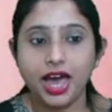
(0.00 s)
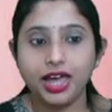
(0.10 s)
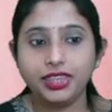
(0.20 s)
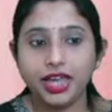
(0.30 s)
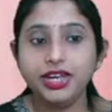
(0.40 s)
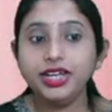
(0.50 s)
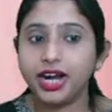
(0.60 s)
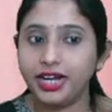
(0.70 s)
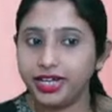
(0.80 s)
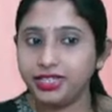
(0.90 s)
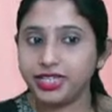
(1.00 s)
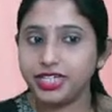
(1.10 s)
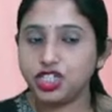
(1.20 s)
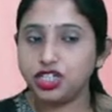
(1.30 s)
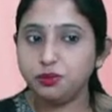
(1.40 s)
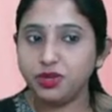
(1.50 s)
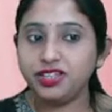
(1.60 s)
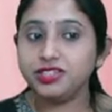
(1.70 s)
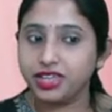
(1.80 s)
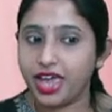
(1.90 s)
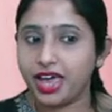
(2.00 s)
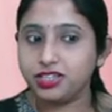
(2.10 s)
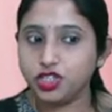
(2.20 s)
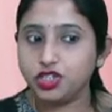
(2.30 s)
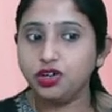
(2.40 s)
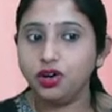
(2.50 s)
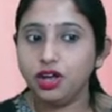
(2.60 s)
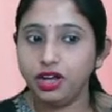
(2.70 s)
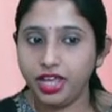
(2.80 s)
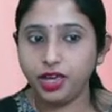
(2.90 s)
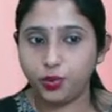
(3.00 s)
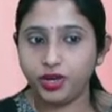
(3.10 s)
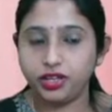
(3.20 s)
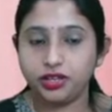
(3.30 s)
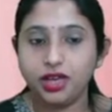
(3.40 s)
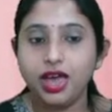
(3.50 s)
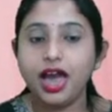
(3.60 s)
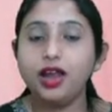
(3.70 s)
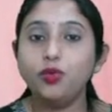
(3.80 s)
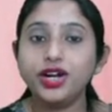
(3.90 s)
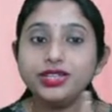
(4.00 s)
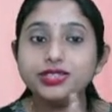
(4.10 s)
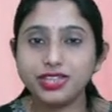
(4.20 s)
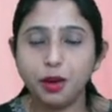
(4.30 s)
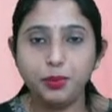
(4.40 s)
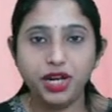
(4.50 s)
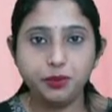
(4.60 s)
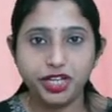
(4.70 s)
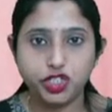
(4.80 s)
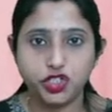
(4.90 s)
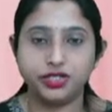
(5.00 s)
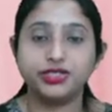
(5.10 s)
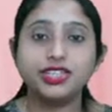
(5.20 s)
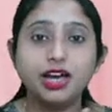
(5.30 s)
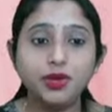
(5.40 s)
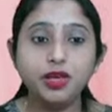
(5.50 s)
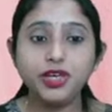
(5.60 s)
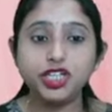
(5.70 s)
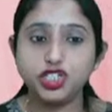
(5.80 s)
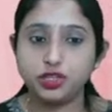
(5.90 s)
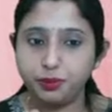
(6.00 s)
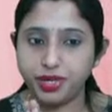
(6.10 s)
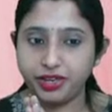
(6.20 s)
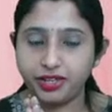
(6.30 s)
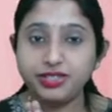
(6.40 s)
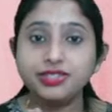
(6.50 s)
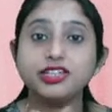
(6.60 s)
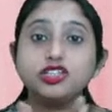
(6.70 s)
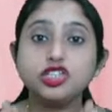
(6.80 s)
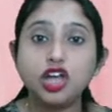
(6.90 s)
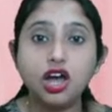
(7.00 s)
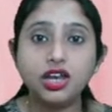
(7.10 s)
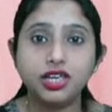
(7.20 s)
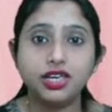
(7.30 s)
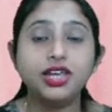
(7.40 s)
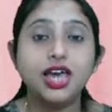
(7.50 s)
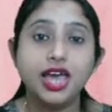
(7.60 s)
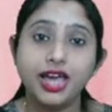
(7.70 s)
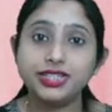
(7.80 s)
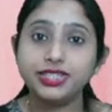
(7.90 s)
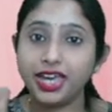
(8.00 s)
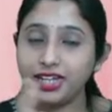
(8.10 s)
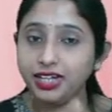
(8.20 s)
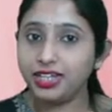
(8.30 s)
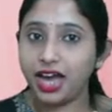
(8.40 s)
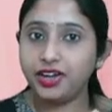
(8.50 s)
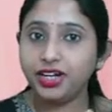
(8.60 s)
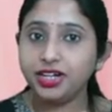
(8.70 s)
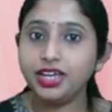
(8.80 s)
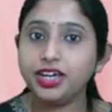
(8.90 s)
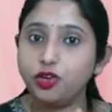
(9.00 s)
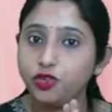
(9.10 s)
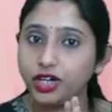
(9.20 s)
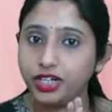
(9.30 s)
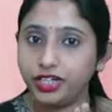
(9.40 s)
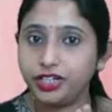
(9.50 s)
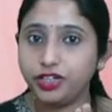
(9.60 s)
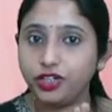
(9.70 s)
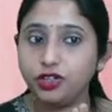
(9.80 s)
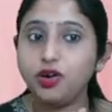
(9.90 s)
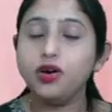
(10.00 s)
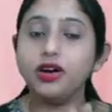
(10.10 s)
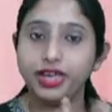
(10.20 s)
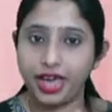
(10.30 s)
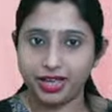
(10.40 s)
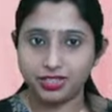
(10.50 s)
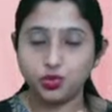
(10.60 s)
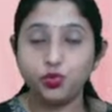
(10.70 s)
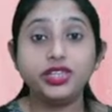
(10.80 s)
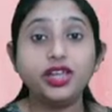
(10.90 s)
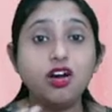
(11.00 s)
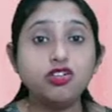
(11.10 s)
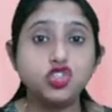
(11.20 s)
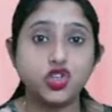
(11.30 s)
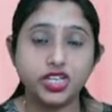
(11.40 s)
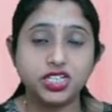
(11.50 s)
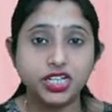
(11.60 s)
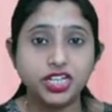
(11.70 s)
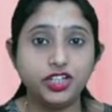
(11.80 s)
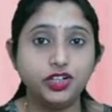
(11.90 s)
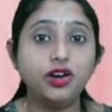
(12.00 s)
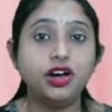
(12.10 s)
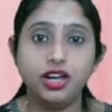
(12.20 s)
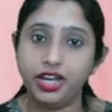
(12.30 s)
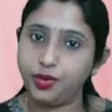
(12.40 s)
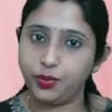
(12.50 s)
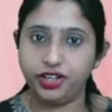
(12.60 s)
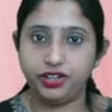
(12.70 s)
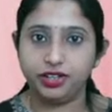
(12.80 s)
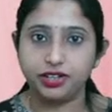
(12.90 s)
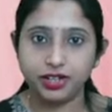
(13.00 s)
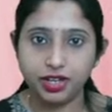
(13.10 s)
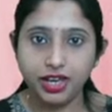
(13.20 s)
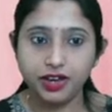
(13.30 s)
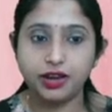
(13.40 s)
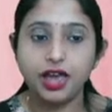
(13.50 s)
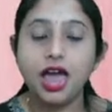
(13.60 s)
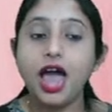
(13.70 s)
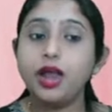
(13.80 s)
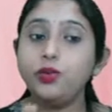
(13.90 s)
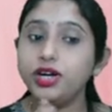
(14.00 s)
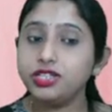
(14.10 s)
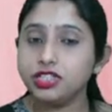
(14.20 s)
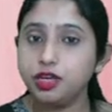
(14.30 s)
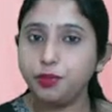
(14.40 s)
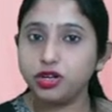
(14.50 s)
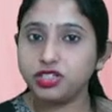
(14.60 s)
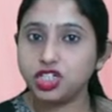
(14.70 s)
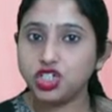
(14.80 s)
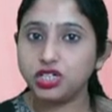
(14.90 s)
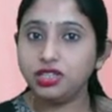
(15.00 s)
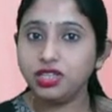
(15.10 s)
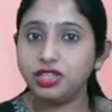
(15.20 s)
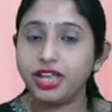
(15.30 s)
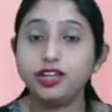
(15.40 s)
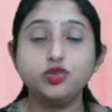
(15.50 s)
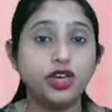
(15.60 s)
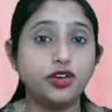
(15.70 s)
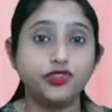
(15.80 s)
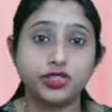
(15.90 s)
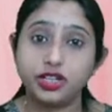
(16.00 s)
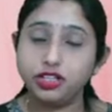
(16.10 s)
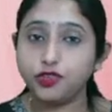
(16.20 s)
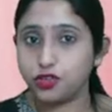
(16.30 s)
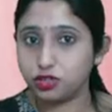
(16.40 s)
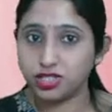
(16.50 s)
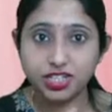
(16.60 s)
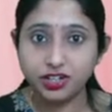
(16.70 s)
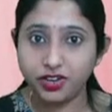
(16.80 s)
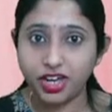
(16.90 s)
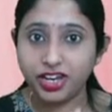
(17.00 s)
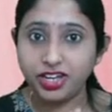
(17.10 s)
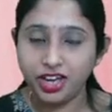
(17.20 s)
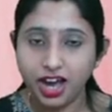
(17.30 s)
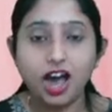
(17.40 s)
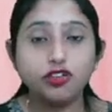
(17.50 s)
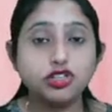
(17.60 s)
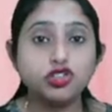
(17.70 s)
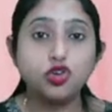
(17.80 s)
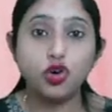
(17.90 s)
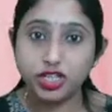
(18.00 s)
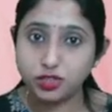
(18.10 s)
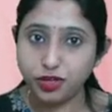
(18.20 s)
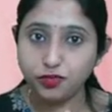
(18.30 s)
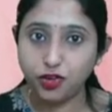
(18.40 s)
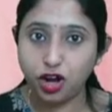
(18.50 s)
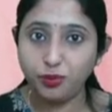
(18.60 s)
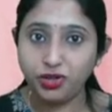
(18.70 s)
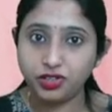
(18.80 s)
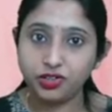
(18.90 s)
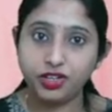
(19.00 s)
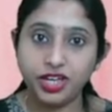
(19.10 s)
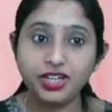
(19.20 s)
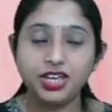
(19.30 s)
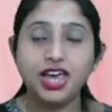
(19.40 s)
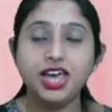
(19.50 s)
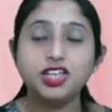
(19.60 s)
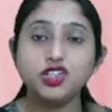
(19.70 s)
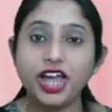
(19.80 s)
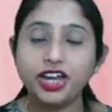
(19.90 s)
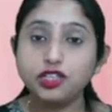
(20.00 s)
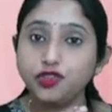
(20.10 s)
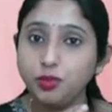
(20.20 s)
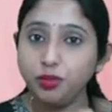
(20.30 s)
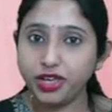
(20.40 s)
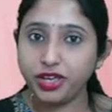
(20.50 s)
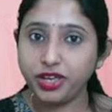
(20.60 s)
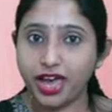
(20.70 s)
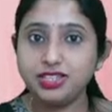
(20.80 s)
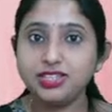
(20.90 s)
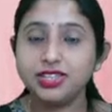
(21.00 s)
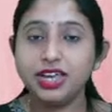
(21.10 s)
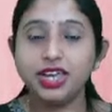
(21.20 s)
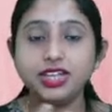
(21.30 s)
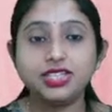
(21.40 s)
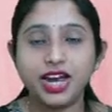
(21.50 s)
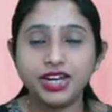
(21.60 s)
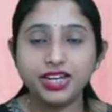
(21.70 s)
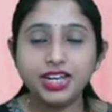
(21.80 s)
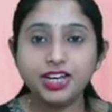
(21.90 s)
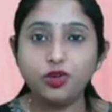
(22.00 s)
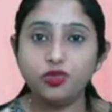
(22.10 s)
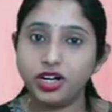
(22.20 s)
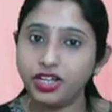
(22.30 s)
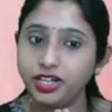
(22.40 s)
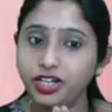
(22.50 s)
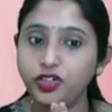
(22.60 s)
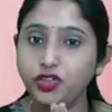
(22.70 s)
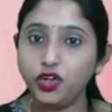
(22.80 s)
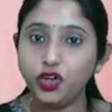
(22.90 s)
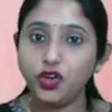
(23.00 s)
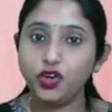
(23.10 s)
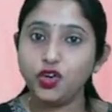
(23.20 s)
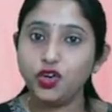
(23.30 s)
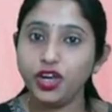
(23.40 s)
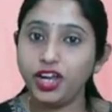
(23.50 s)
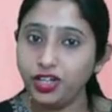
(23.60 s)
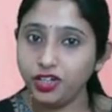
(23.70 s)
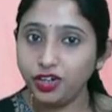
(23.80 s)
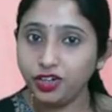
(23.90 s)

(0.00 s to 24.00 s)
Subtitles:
And then condensation means gas to liquid. And what is sublimation? Sublimation means the solid, it is getting directly converted into gas without changing into liquid. Clear? And what is deposition? That is, we have studied frosting, right? How the snow is being formed, right? So that is from gas. It is directly converted into